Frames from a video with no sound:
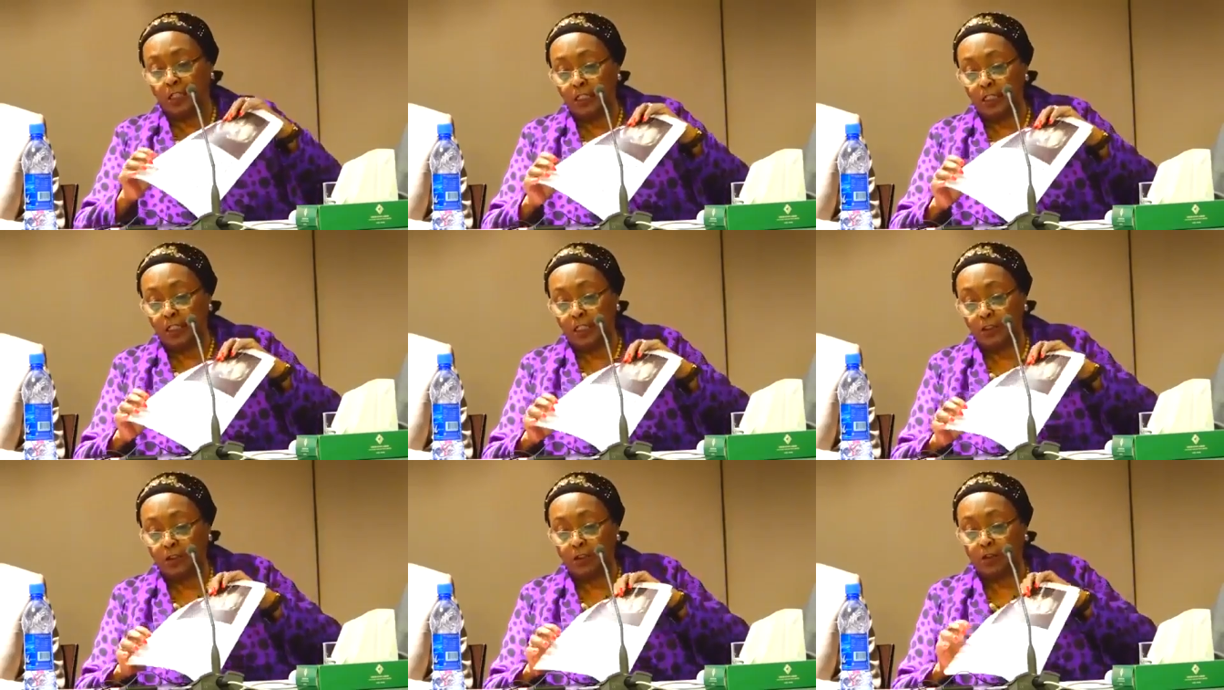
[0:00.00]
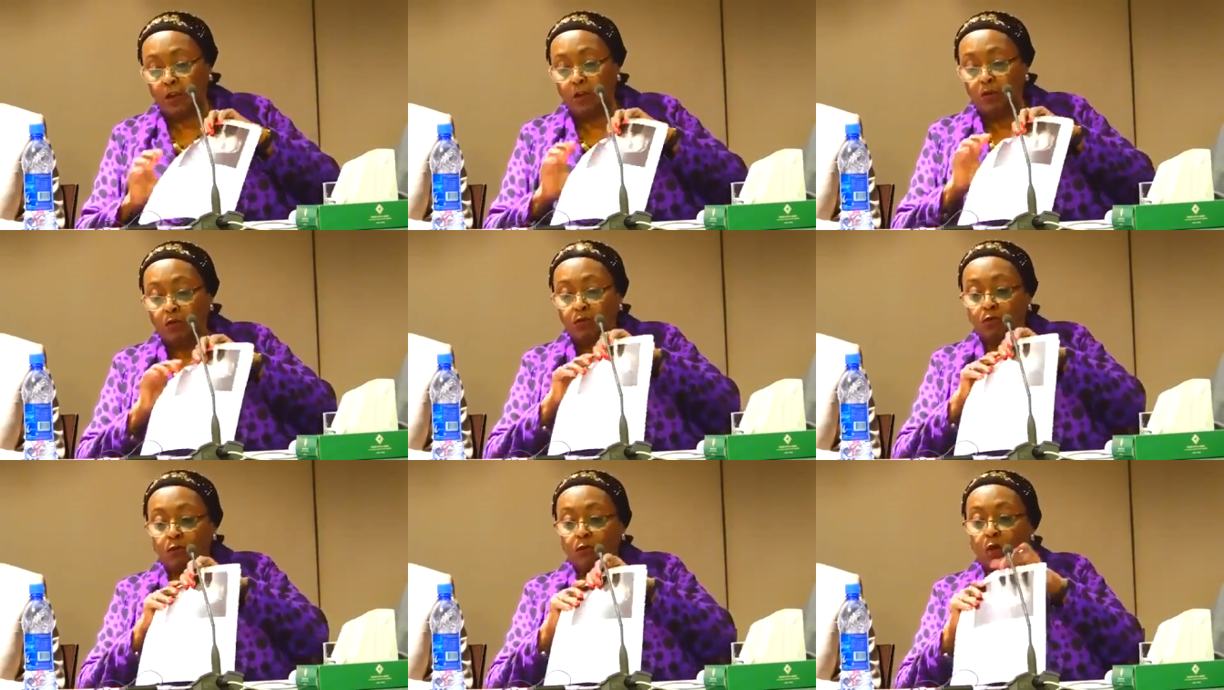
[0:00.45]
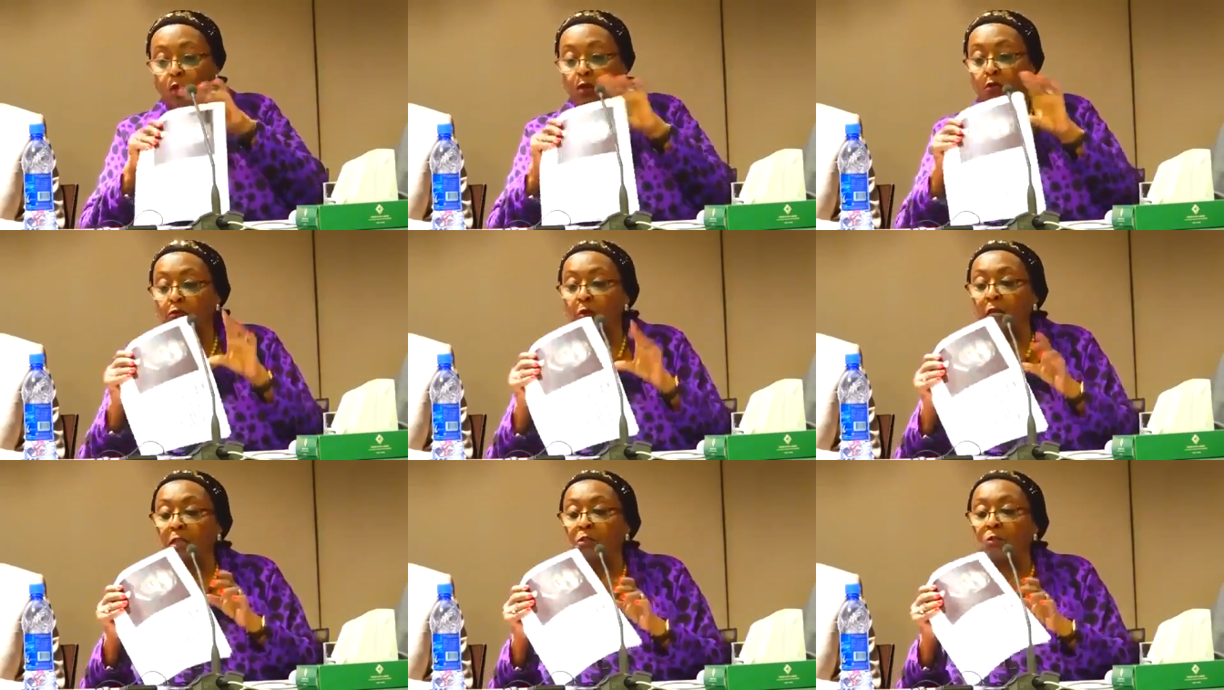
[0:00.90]
this is the
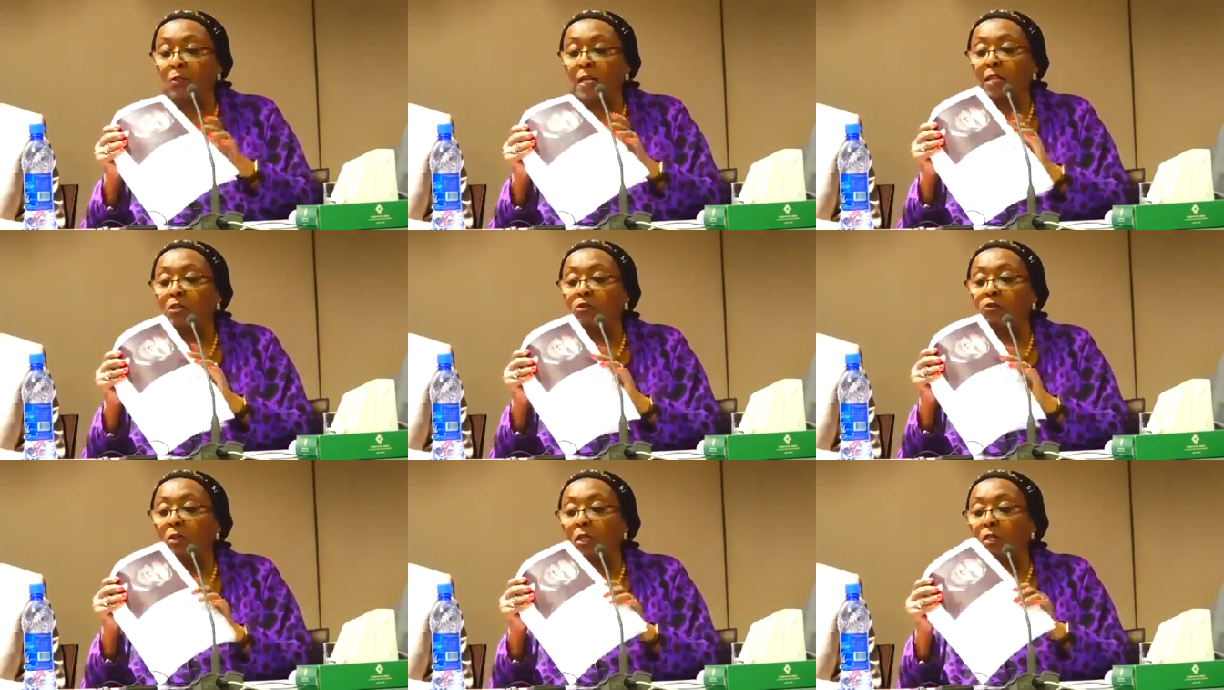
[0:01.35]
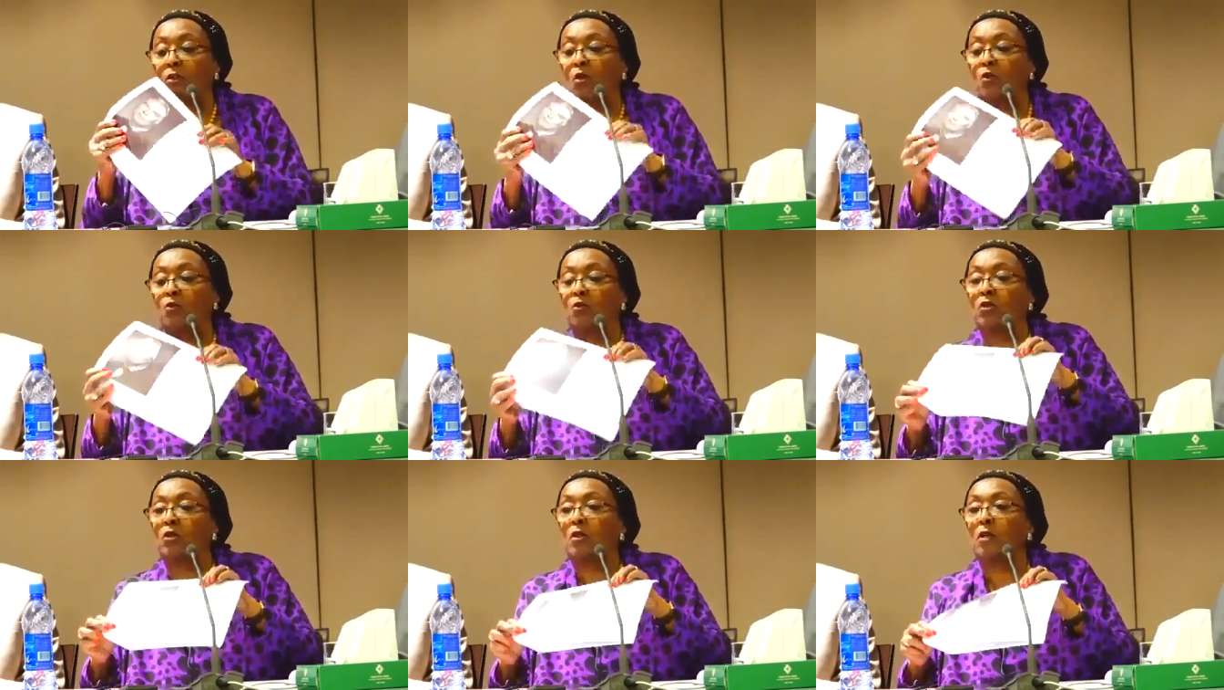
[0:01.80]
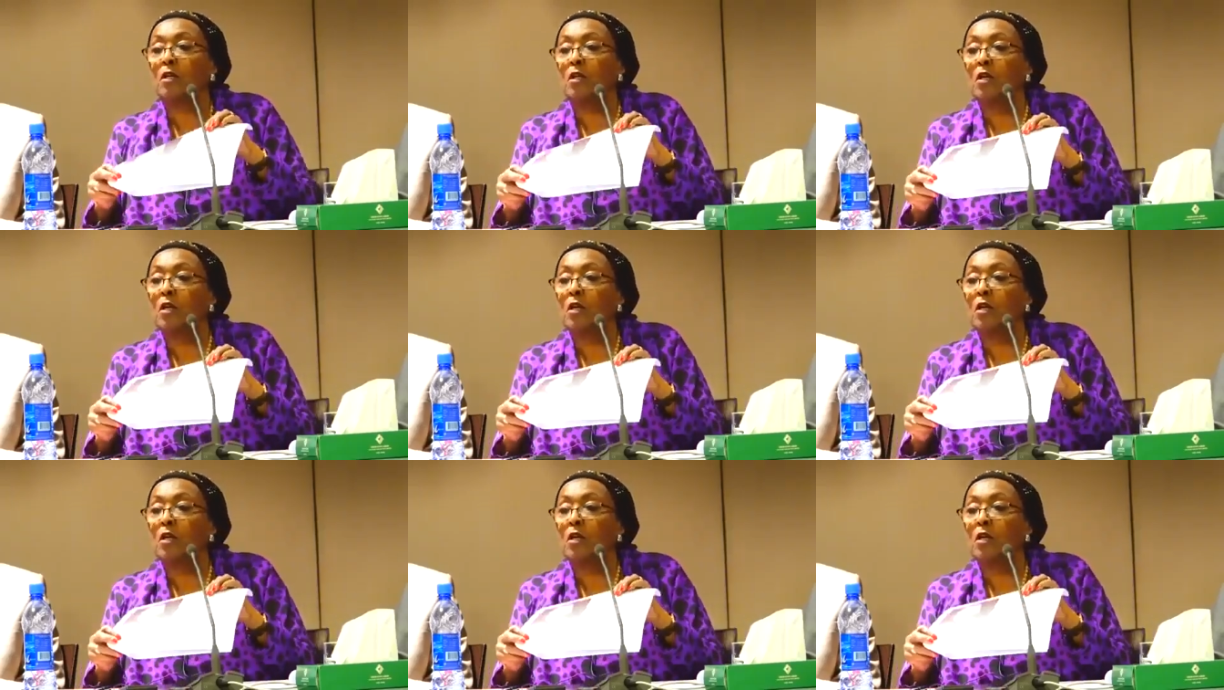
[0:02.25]
congratulatory note